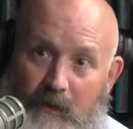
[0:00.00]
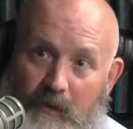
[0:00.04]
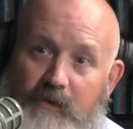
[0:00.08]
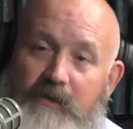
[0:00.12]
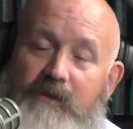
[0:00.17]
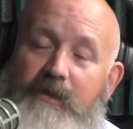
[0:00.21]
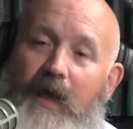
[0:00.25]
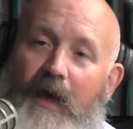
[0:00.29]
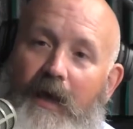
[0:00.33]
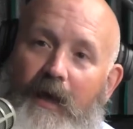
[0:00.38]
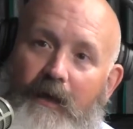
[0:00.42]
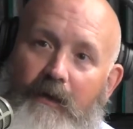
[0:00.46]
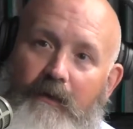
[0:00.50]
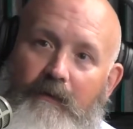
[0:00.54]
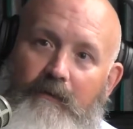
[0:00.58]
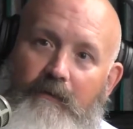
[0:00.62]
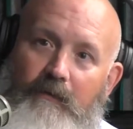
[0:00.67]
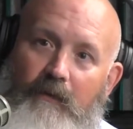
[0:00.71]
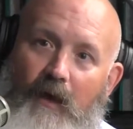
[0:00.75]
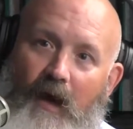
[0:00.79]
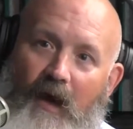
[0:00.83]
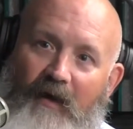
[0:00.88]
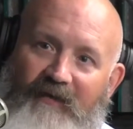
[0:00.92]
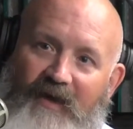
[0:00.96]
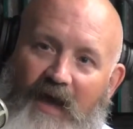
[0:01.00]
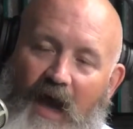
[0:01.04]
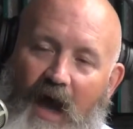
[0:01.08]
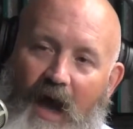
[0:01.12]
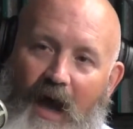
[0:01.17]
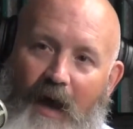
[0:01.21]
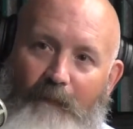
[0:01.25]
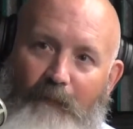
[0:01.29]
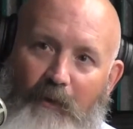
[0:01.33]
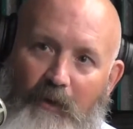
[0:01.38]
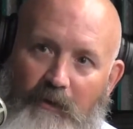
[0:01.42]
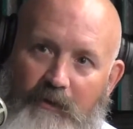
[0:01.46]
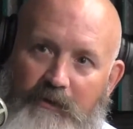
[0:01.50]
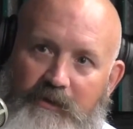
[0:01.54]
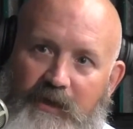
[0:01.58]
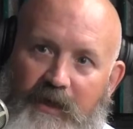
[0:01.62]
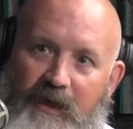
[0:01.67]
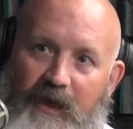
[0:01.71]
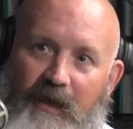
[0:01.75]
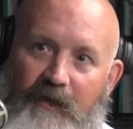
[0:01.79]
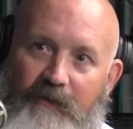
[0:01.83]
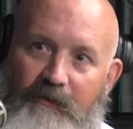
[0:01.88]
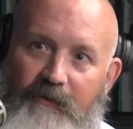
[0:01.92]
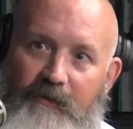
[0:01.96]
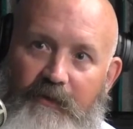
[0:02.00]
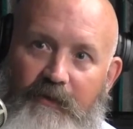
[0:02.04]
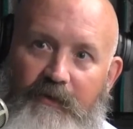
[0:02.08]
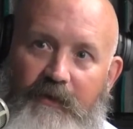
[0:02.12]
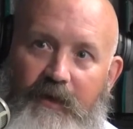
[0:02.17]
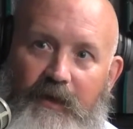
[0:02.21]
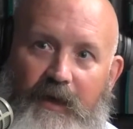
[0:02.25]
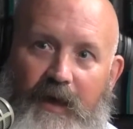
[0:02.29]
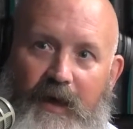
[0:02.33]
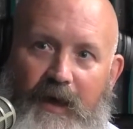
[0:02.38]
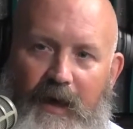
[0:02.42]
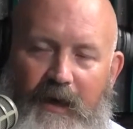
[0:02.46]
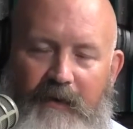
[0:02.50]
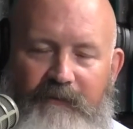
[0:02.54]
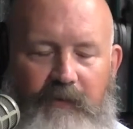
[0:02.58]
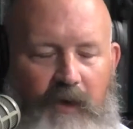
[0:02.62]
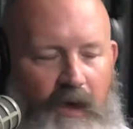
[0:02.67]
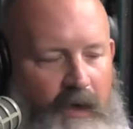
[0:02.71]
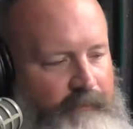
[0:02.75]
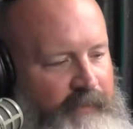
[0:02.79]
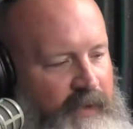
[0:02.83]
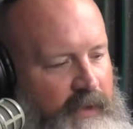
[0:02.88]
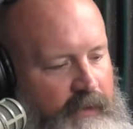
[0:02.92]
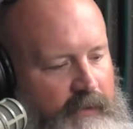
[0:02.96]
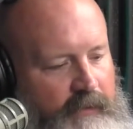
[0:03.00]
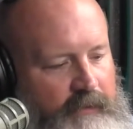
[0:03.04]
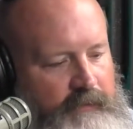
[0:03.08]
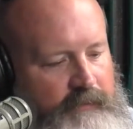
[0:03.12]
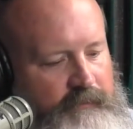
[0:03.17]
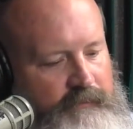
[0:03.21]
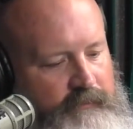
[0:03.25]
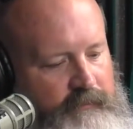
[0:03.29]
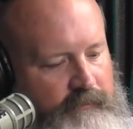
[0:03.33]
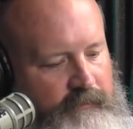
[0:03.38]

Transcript: you said I cobbled together the thing, and I mean,